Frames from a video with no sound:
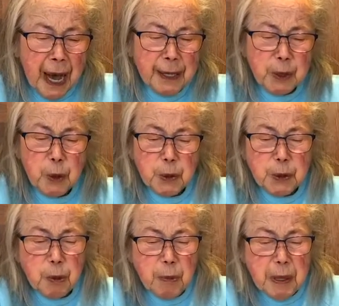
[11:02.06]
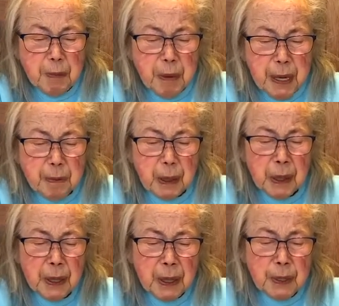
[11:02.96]
I saw so many
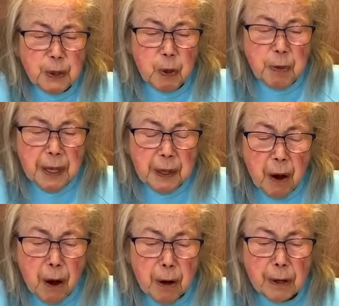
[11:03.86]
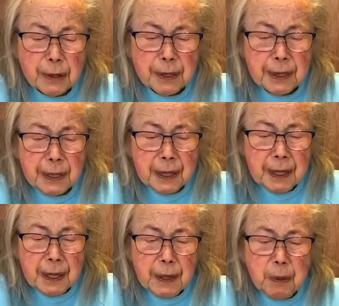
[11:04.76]
people, so many cars.
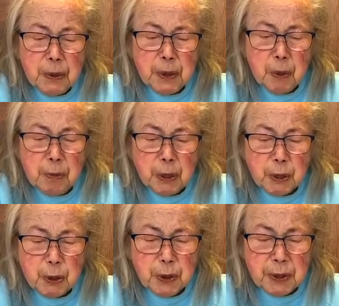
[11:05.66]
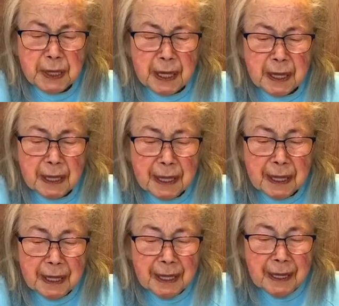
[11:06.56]
There was so much to see.
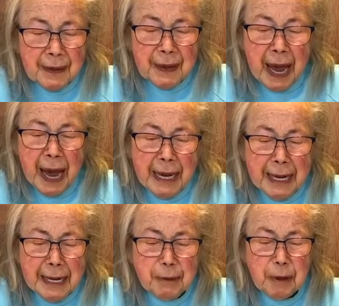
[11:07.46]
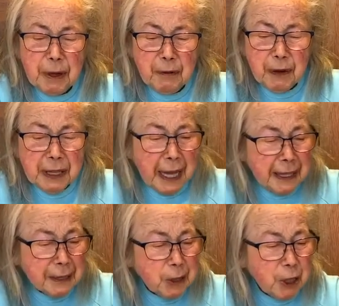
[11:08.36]
I literally felt
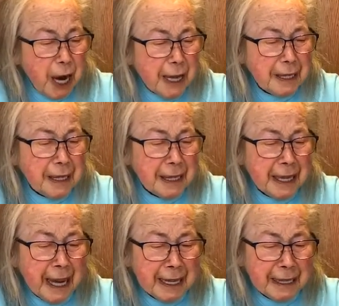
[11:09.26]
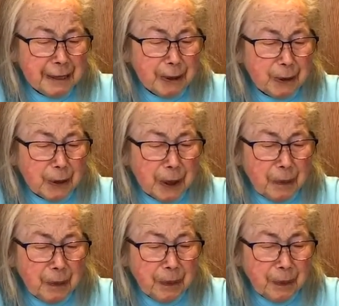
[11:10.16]
like a child in a candy store.